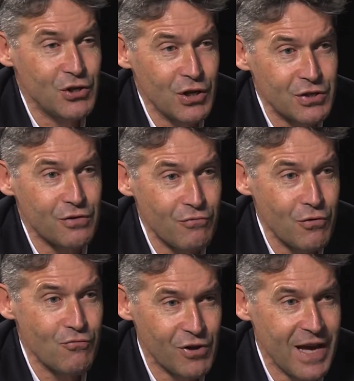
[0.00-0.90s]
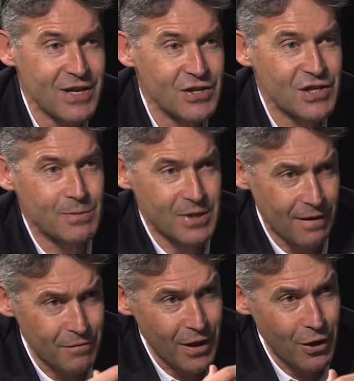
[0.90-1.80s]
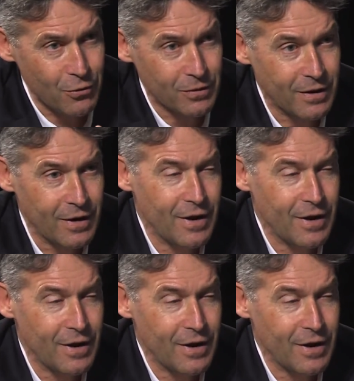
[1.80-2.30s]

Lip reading: just through relationships that I've known,